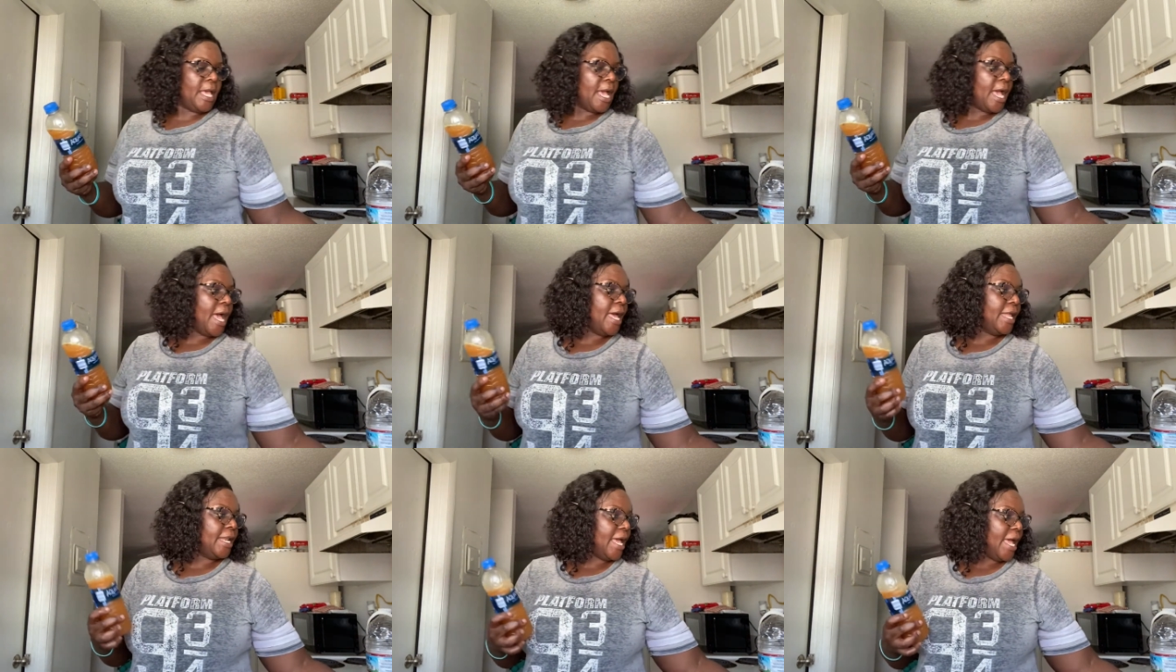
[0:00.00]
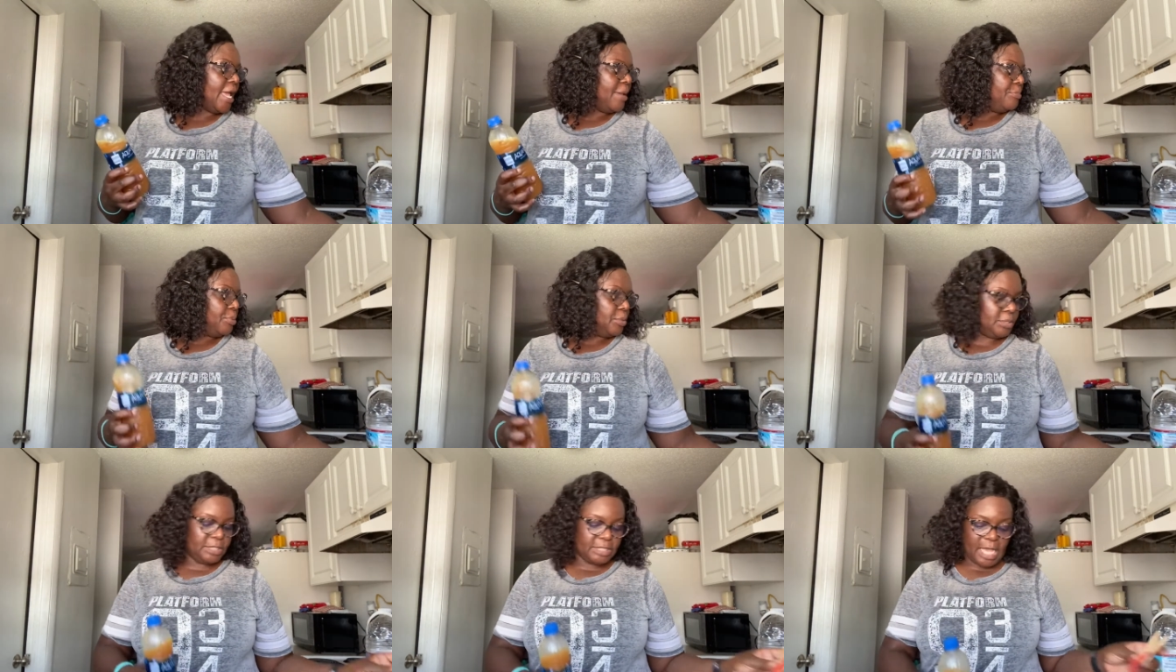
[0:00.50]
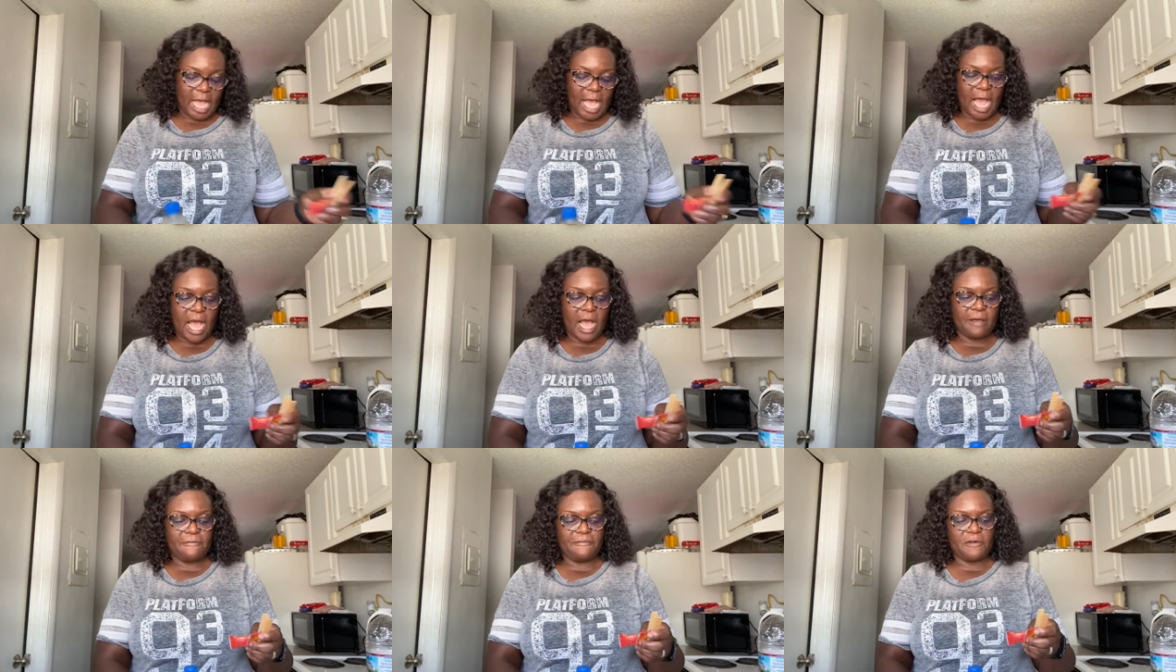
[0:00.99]
and I put
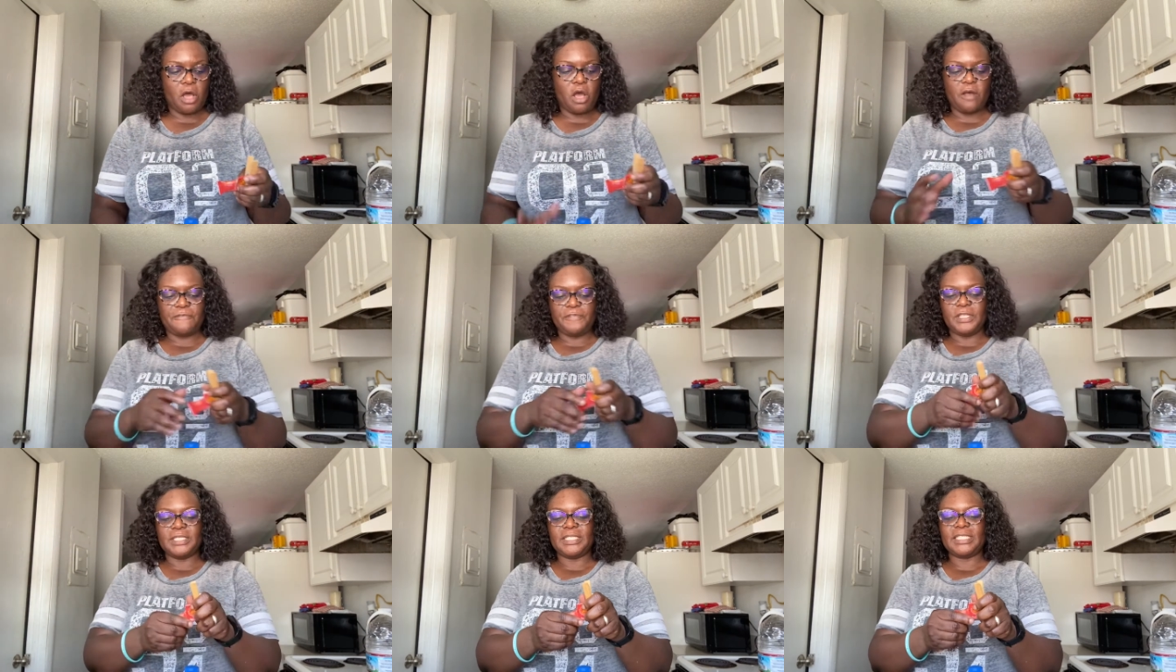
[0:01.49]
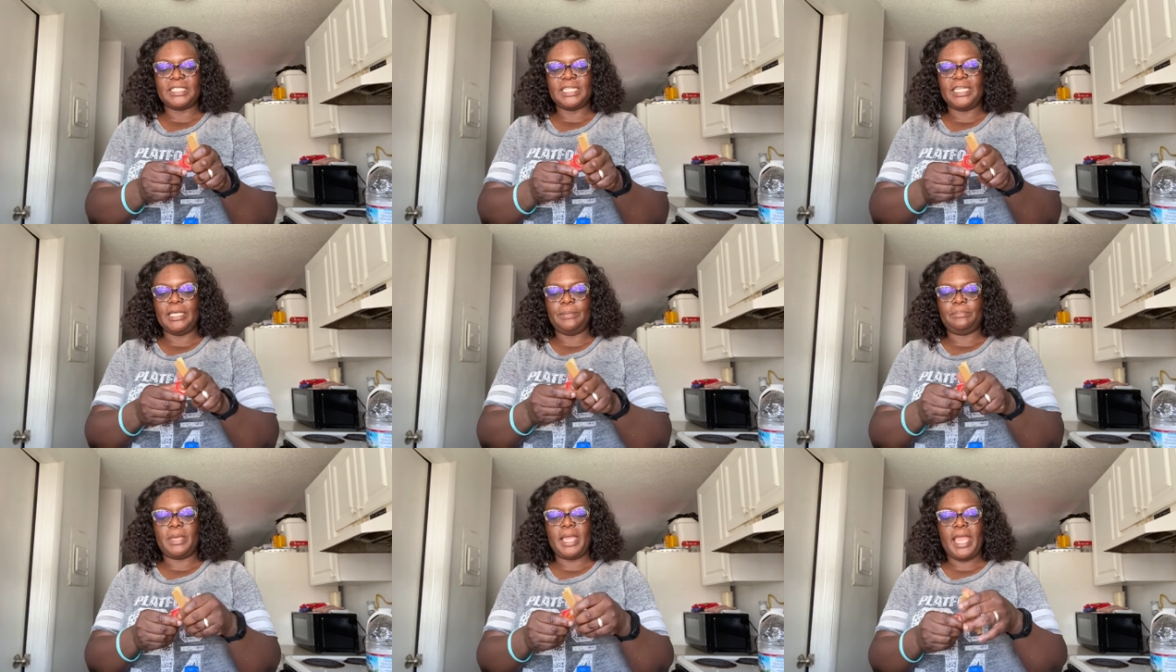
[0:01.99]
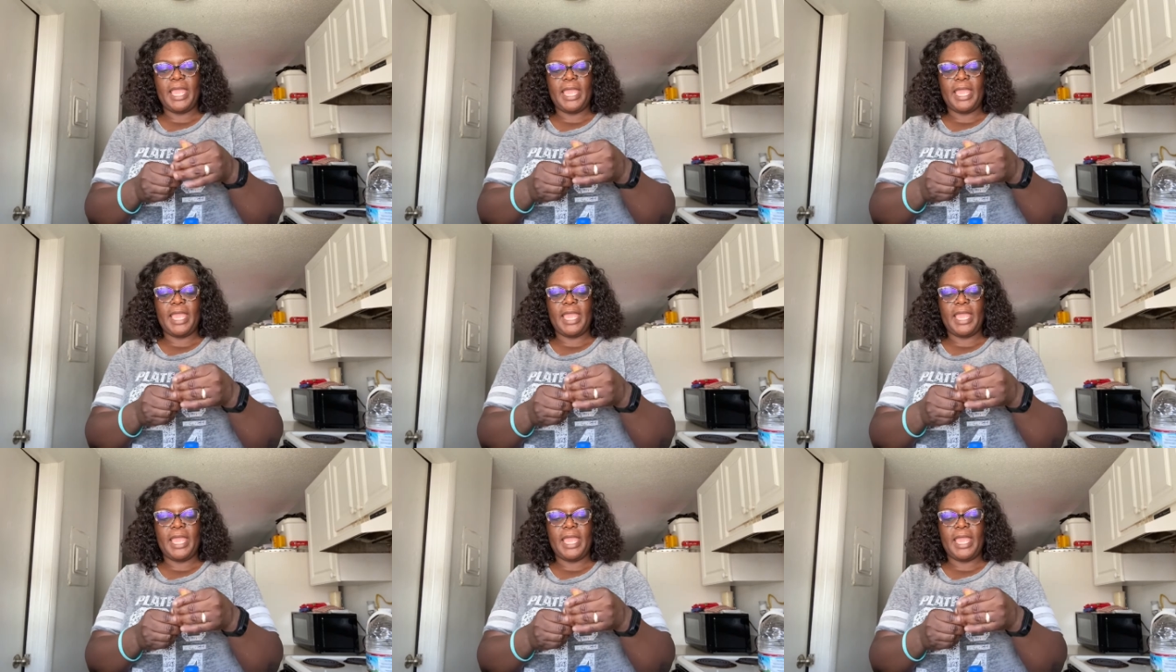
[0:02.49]
half of the slim